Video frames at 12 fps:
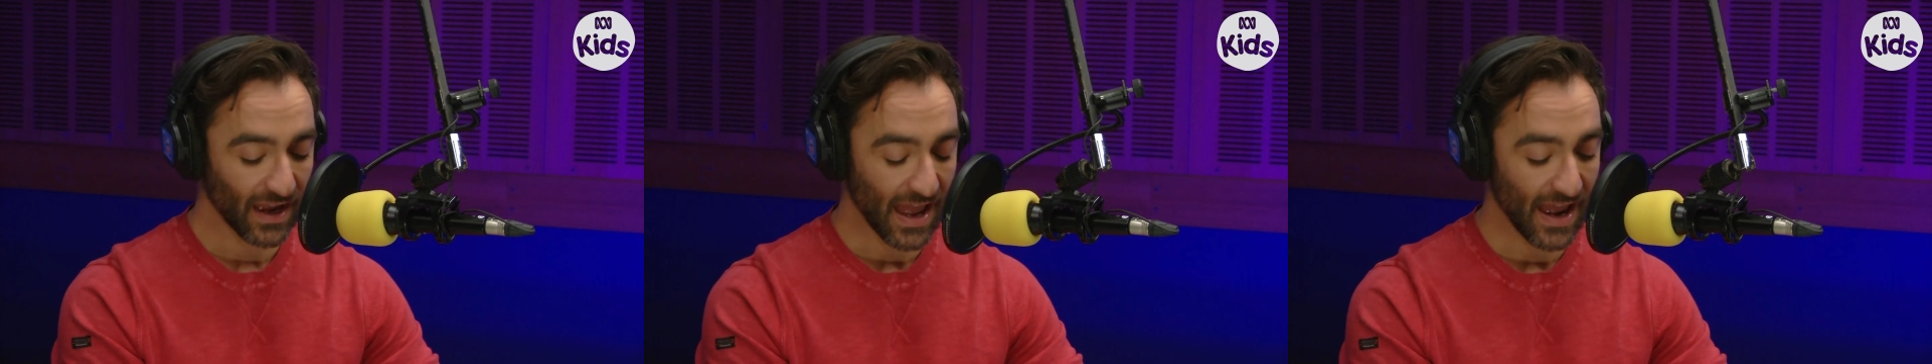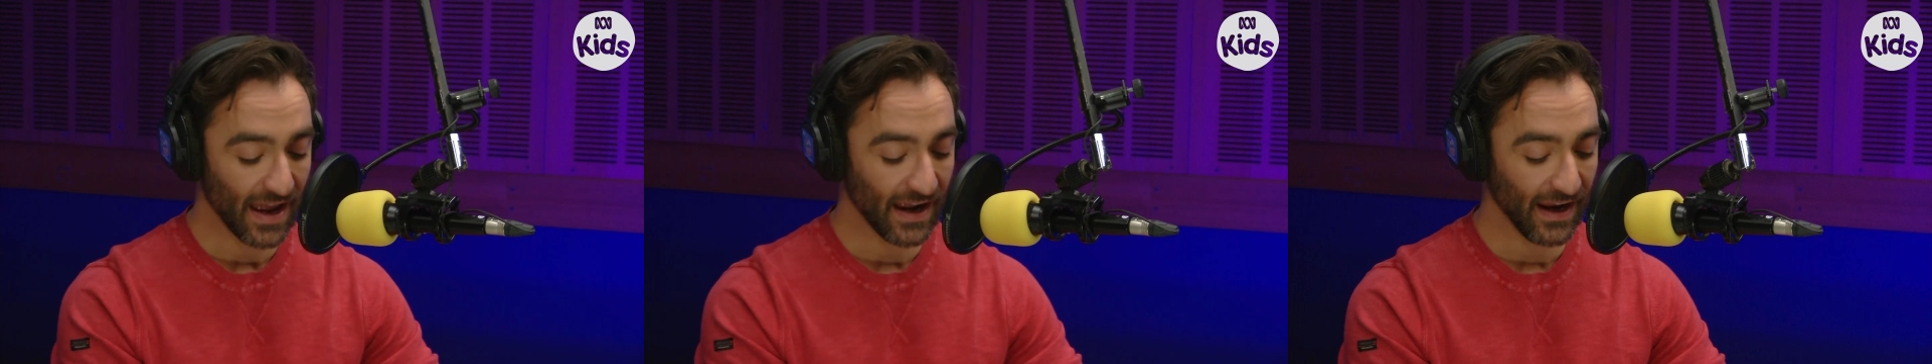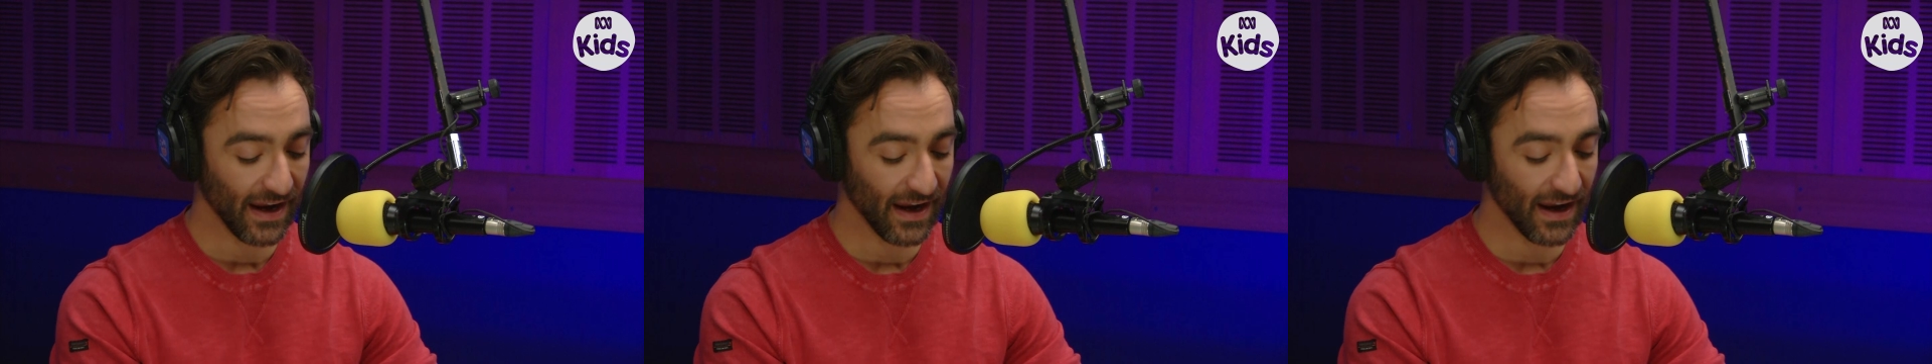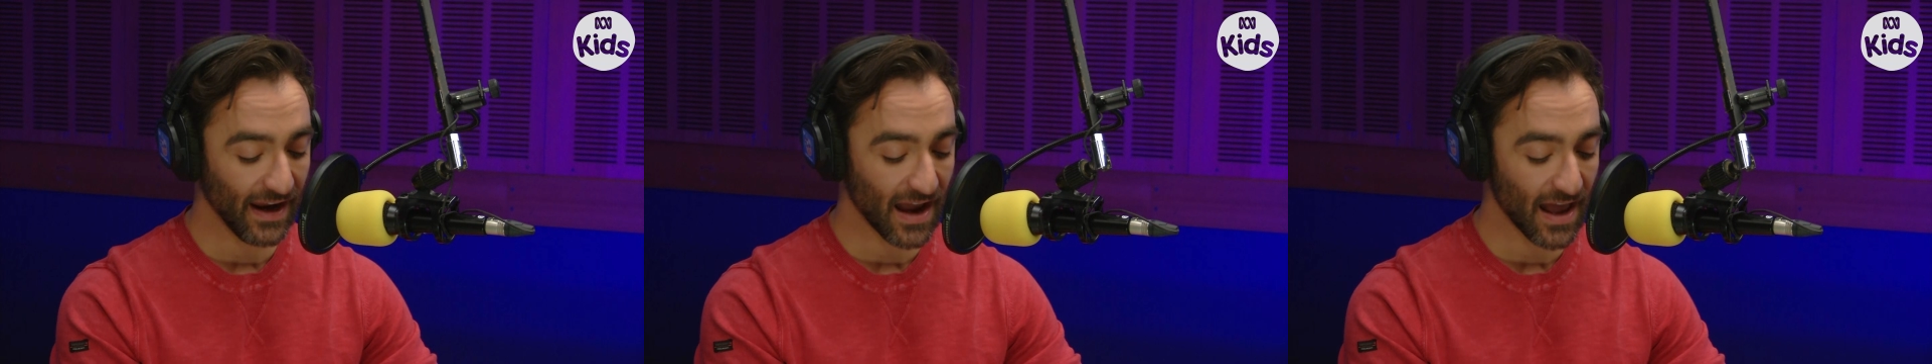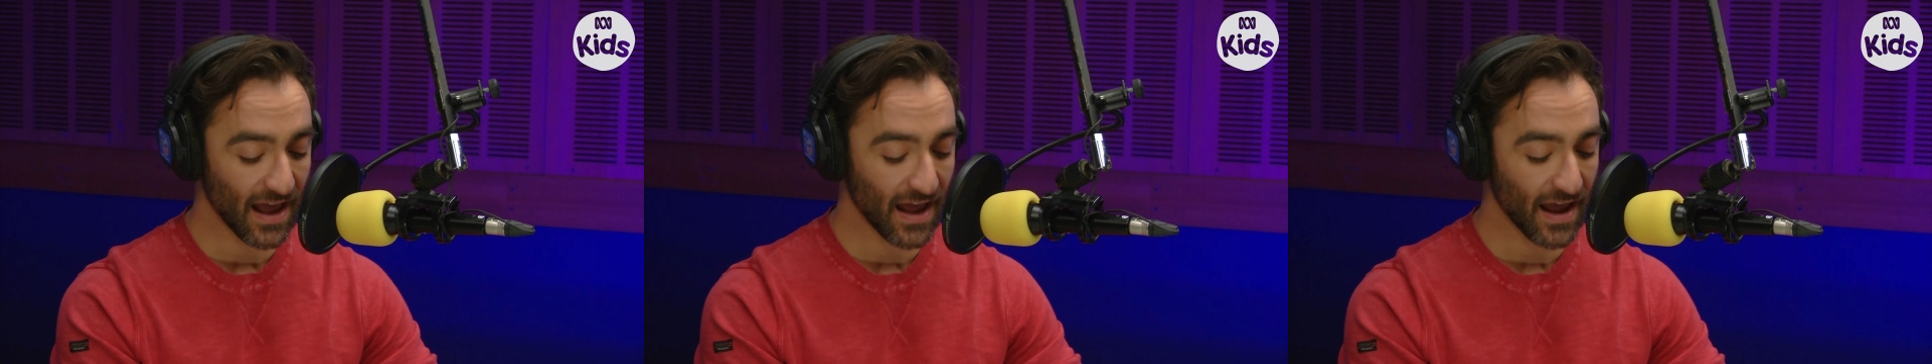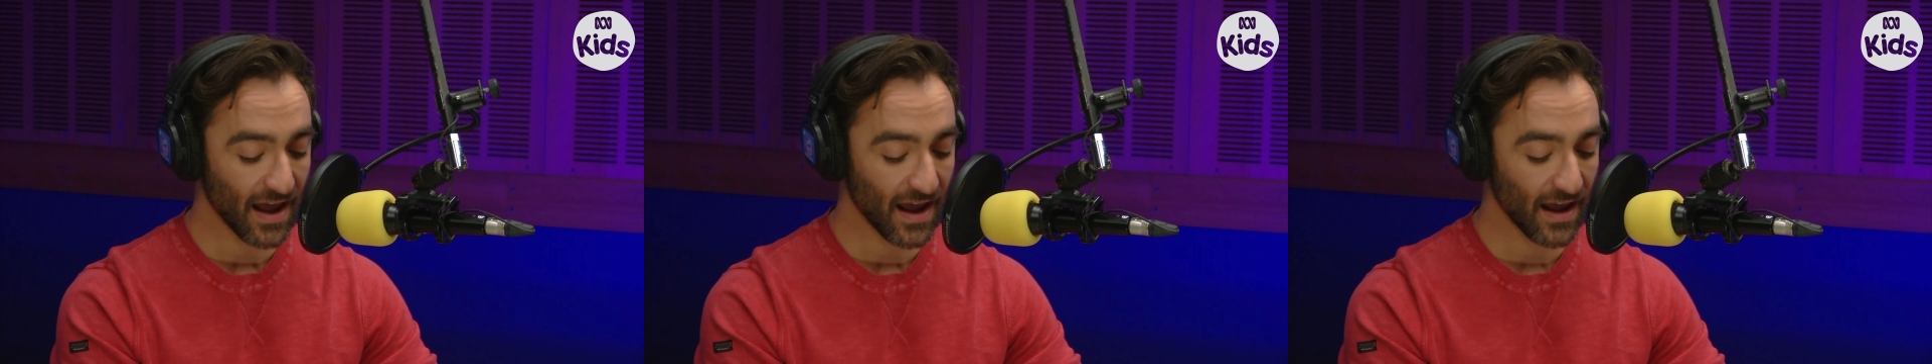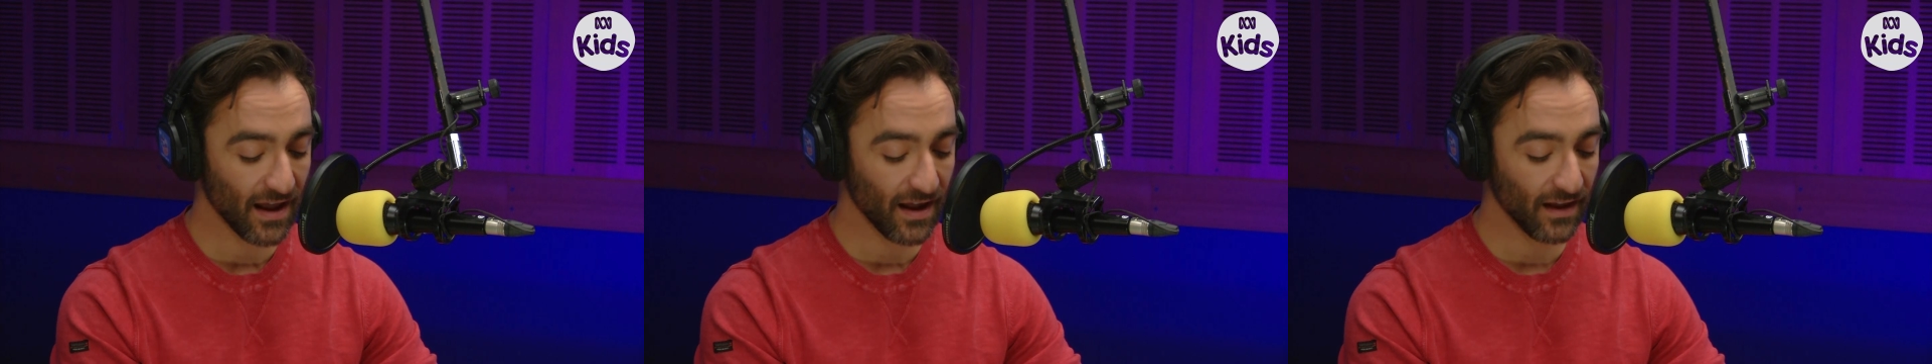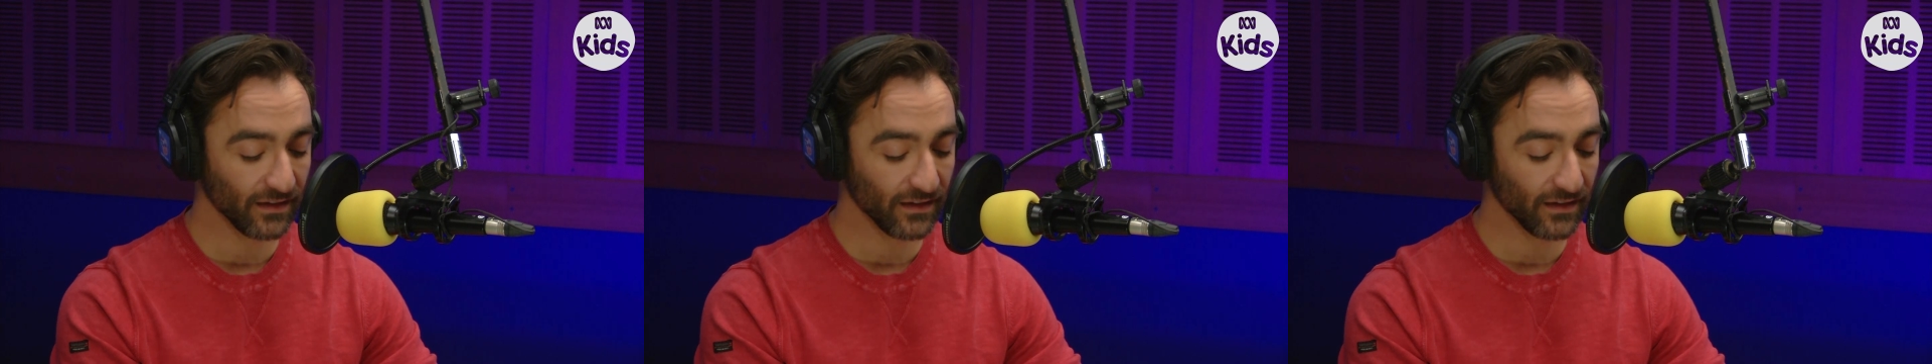a